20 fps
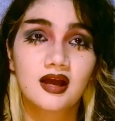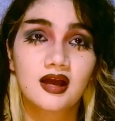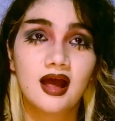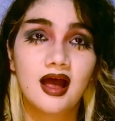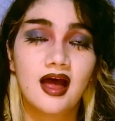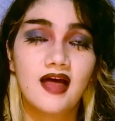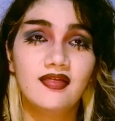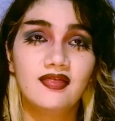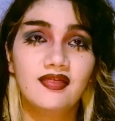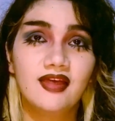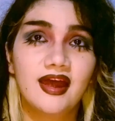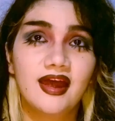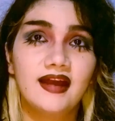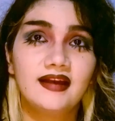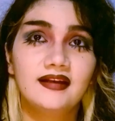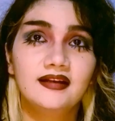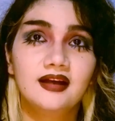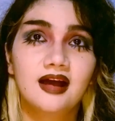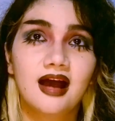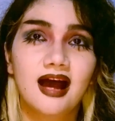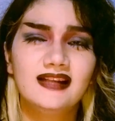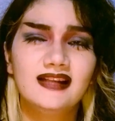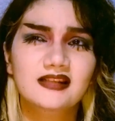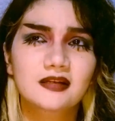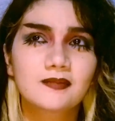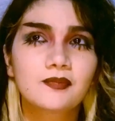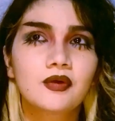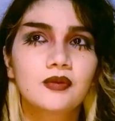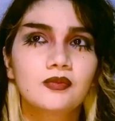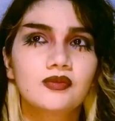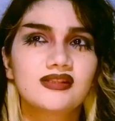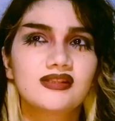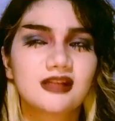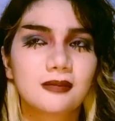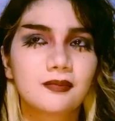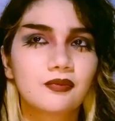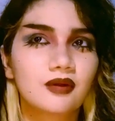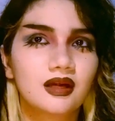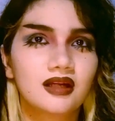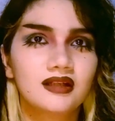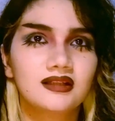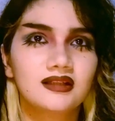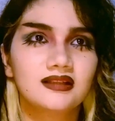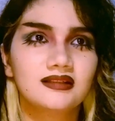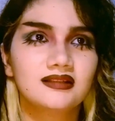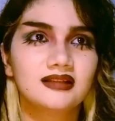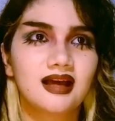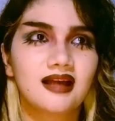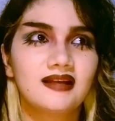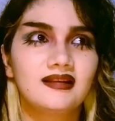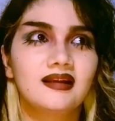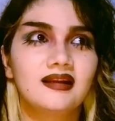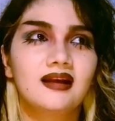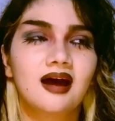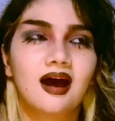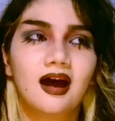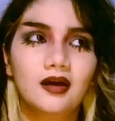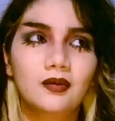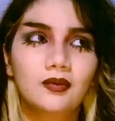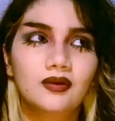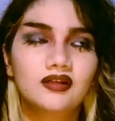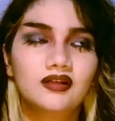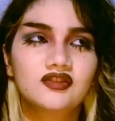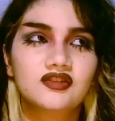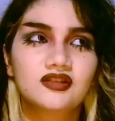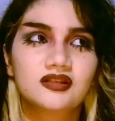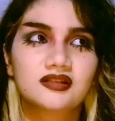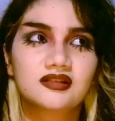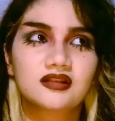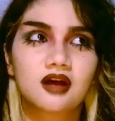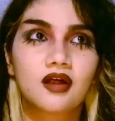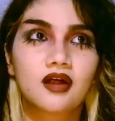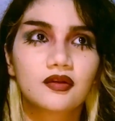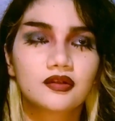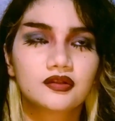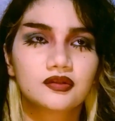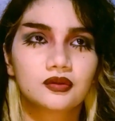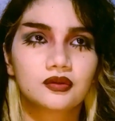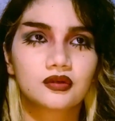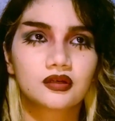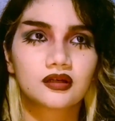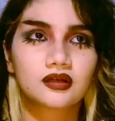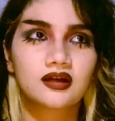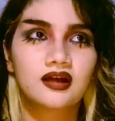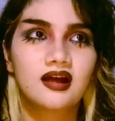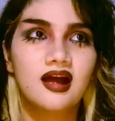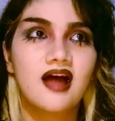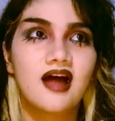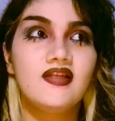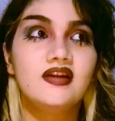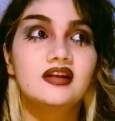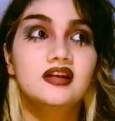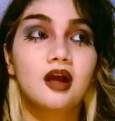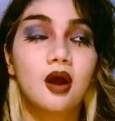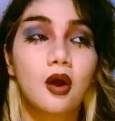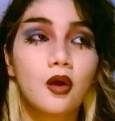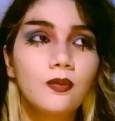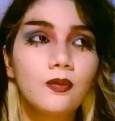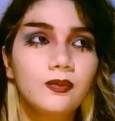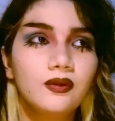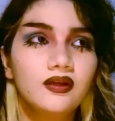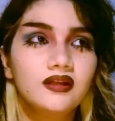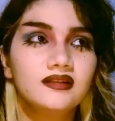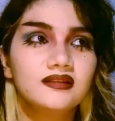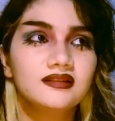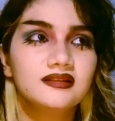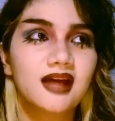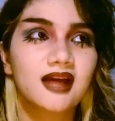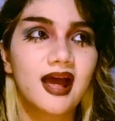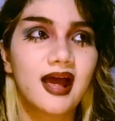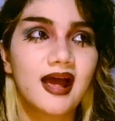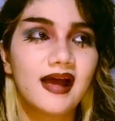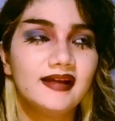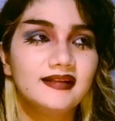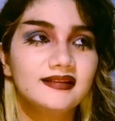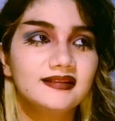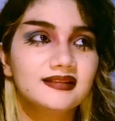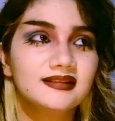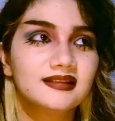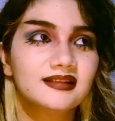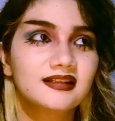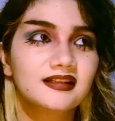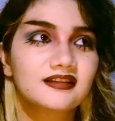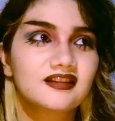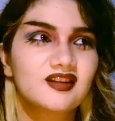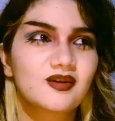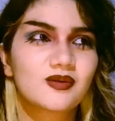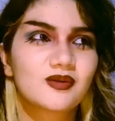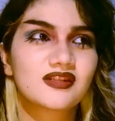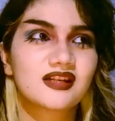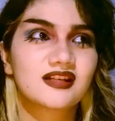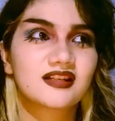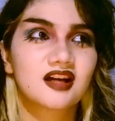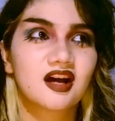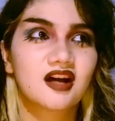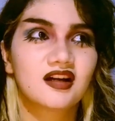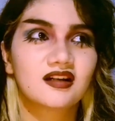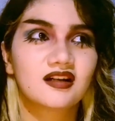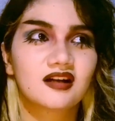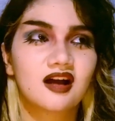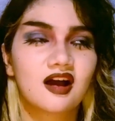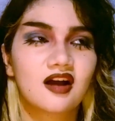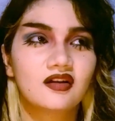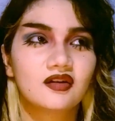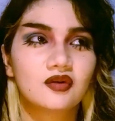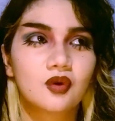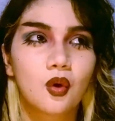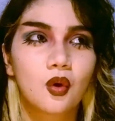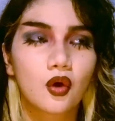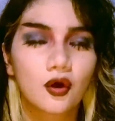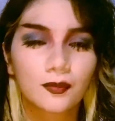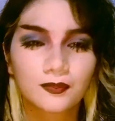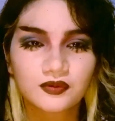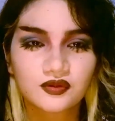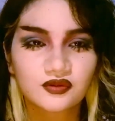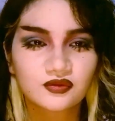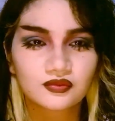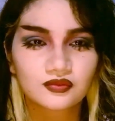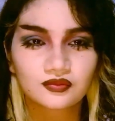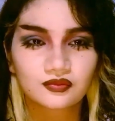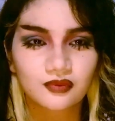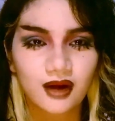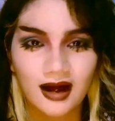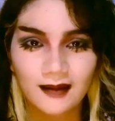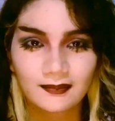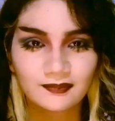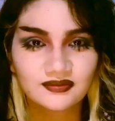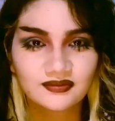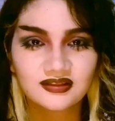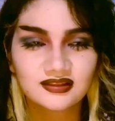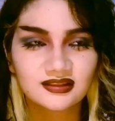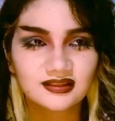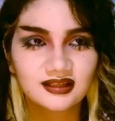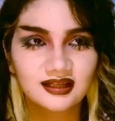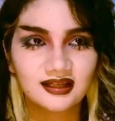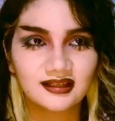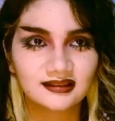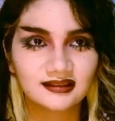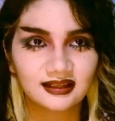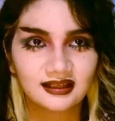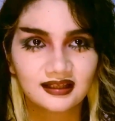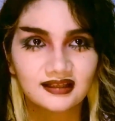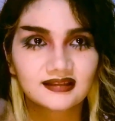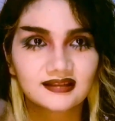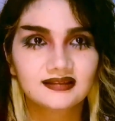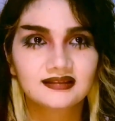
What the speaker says: And then at some point we separated, and then I went into this other door, and then it opened, and there was like a corpse wrapped in like,